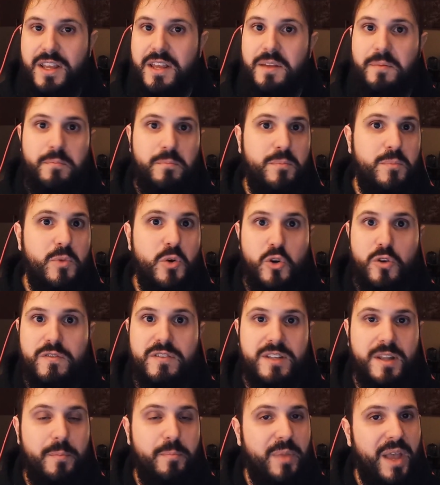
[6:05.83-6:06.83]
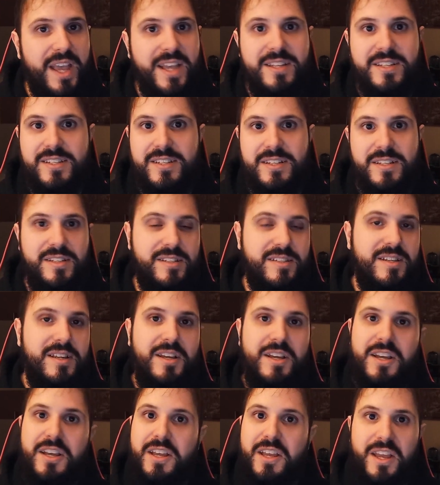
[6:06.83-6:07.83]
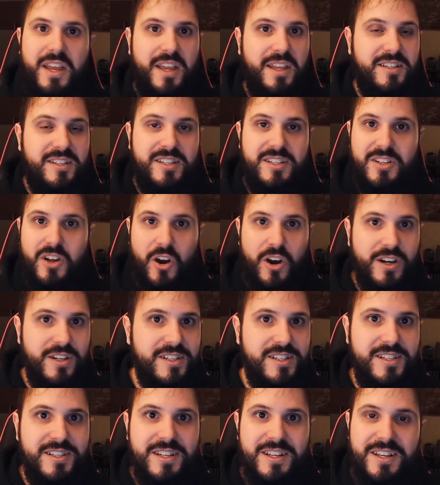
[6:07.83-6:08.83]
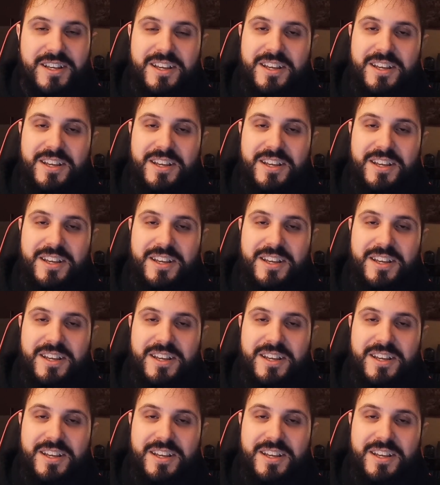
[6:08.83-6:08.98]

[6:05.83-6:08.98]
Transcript: It moves. It starts